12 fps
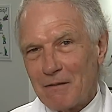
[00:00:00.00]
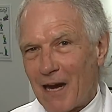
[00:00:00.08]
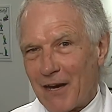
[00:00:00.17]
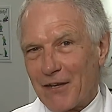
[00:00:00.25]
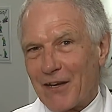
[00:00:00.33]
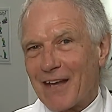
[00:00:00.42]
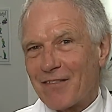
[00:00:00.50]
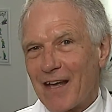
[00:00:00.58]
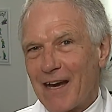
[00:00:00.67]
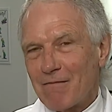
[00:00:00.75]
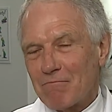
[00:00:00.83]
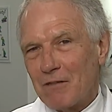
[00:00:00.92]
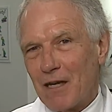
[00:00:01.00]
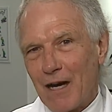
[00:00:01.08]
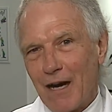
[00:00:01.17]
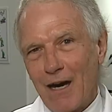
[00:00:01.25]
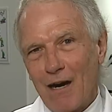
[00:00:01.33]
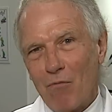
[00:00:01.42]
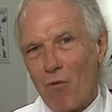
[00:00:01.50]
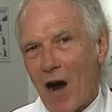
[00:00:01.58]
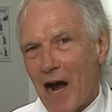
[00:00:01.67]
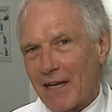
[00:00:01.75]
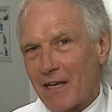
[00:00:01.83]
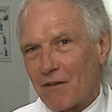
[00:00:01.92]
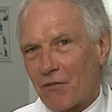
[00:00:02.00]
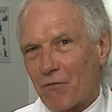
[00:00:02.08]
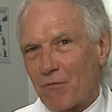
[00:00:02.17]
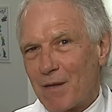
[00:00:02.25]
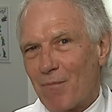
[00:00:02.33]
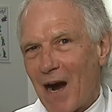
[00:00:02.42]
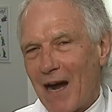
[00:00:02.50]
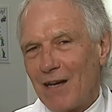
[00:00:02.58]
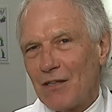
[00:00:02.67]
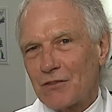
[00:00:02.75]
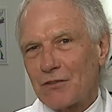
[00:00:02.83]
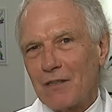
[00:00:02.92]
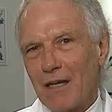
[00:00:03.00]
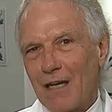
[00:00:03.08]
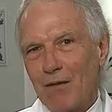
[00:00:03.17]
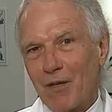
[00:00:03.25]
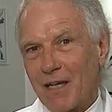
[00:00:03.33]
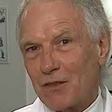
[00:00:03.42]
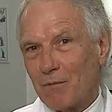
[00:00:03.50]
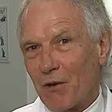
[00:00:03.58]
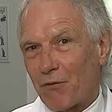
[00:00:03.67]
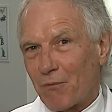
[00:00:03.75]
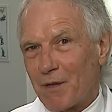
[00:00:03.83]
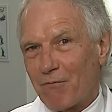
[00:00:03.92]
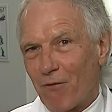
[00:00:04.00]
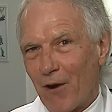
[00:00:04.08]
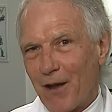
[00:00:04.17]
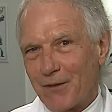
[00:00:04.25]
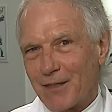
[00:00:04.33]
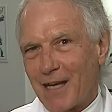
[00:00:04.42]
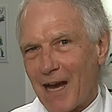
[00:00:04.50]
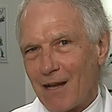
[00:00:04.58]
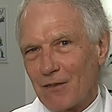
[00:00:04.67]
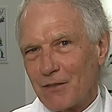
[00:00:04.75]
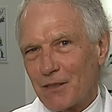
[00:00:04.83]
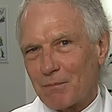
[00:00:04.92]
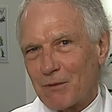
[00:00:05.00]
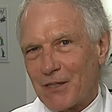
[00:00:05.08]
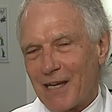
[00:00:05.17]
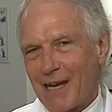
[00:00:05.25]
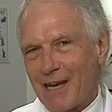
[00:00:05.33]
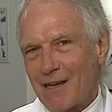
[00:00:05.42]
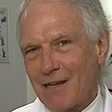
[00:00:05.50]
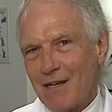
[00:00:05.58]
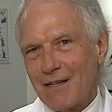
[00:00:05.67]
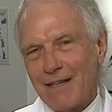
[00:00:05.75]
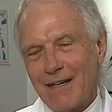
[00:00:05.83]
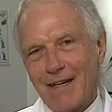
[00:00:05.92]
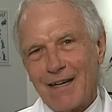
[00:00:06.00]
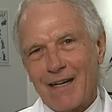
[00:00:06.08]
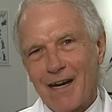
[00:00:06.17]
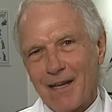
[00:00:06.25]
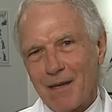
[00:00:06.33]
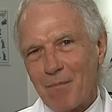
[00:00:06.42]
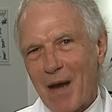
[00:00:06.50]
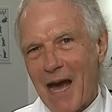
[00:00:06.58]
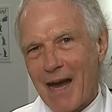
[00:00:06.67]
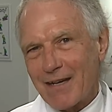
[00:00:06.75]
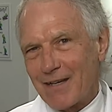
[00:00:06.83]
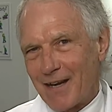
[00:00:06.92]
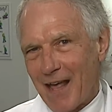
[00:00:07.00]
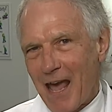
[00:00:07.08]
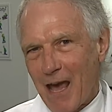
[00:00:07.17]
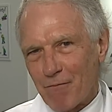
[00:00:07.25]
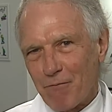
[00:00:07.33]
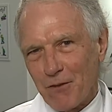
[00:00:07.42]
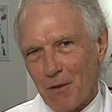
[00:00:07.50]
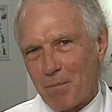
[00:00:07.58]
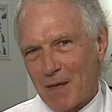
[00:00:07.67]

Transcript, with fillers: How do you get that? Uh, walking three miles uh, will get you about three, 400 calories per day. Uh, cutting back on a handful of